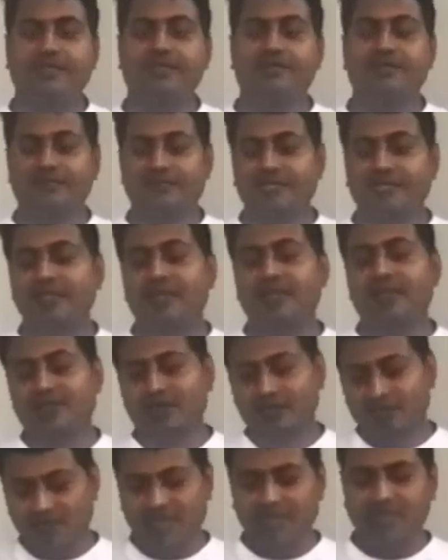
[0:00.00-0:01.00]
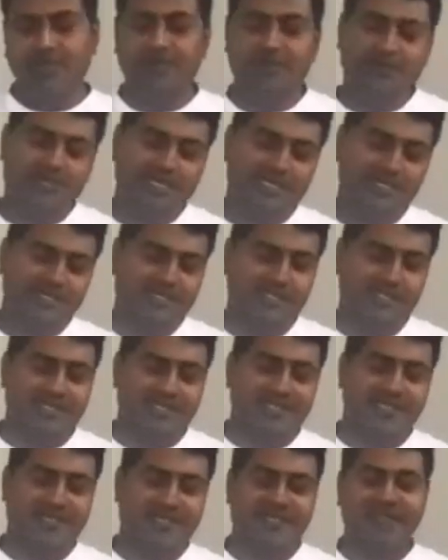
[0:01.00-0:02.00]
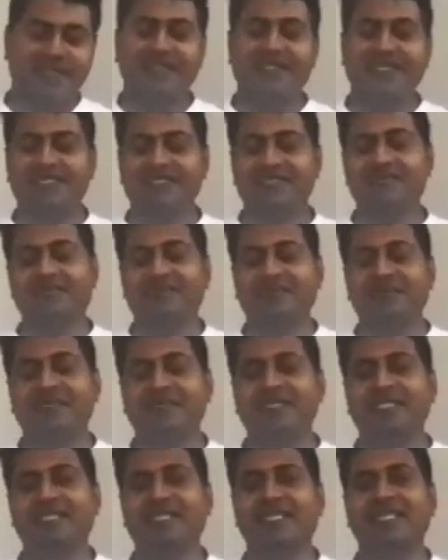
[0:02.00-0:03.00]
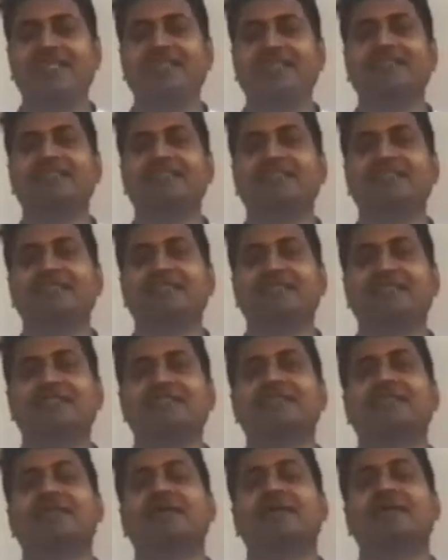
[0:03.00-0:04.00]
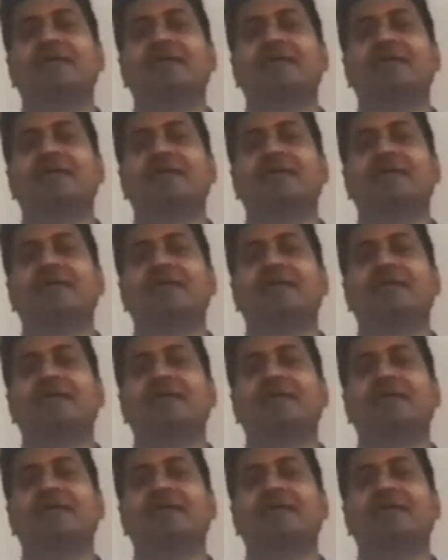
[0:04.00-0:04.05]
we will look into what is chitta and things maybe in the later stage.